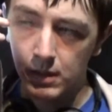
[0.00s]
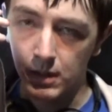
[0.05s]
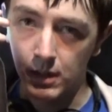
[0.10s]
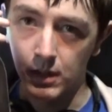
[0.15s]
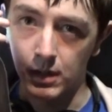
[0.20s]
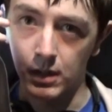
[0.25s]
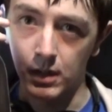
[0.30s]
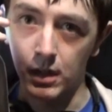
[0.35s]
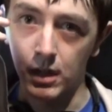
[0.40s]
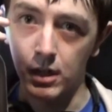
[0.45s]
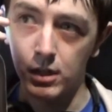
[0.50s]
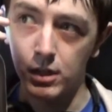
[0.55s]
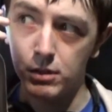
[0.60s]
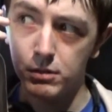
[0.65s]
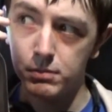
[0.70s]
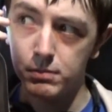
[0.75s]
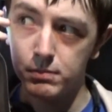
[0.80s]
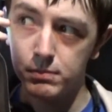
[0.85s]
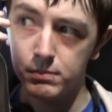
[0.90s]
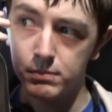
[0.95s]
Hello?
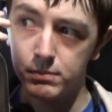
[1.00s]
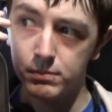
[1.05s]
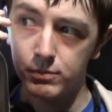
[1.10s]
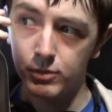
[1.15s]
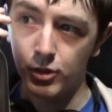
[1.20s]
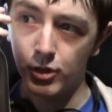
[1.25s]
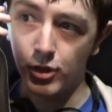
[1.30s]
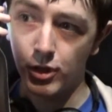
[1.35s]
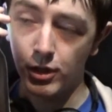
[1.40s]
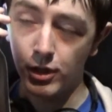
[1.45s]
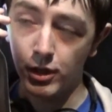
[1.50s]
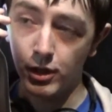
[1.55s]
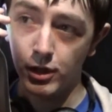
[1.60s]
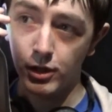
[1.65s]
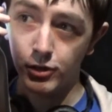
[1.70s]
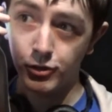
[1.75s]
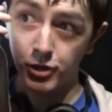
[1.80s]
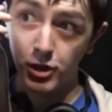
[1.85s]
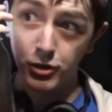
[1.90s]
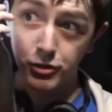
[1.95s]

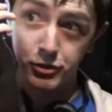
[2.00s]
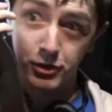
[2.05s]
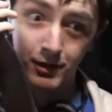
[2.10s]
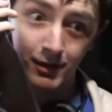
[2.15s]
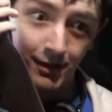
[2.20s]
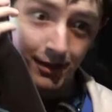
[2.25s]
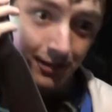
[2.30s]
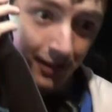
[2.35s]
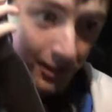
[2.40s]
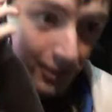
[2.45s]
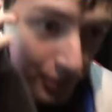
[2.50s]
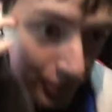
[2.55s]
Jason, is that